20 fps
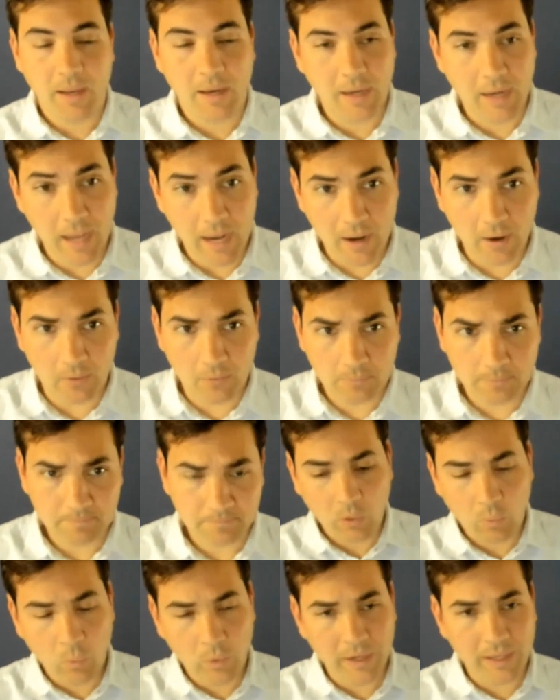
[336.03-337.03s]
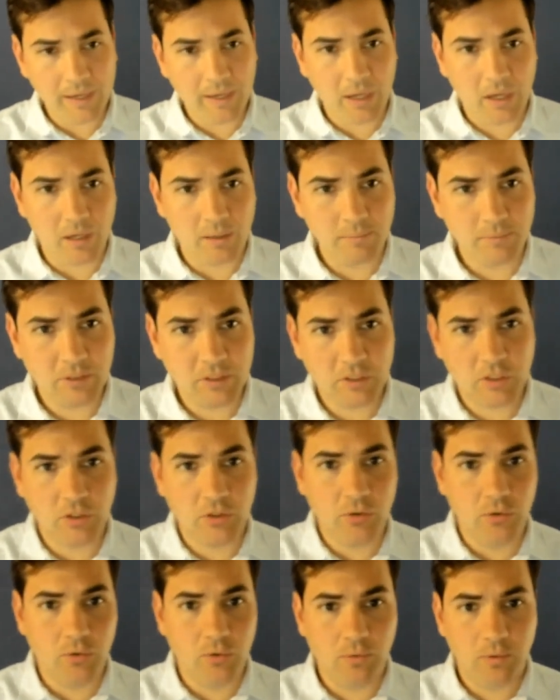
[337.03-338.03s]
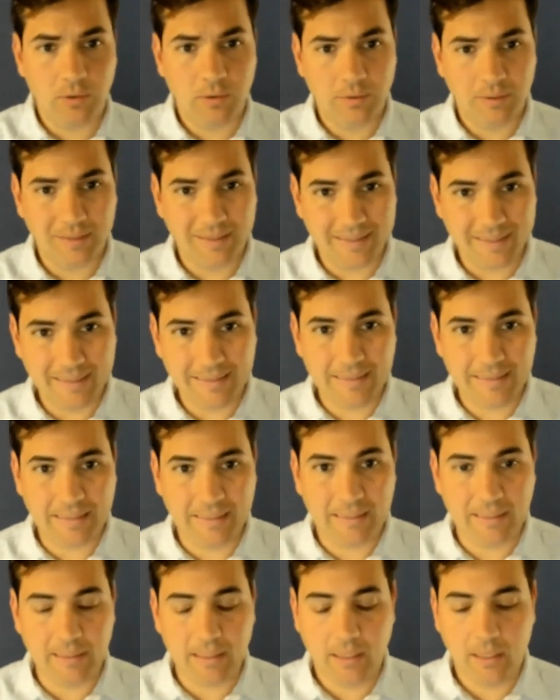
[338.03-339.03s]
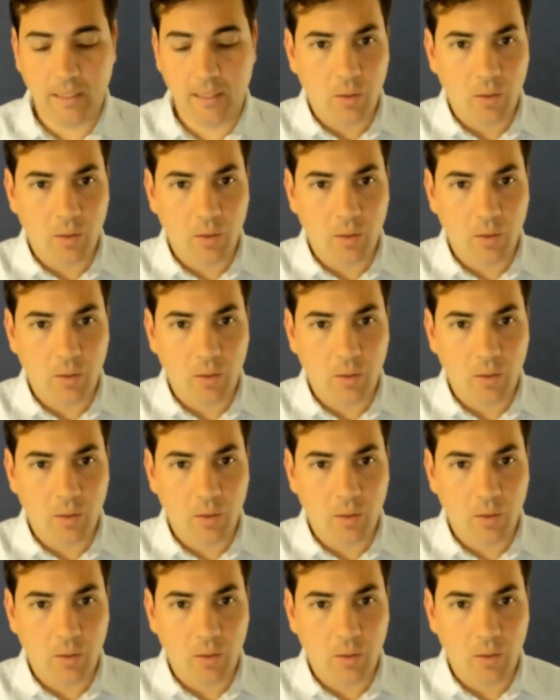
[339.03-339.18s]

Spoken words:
Now, when it comes to lending,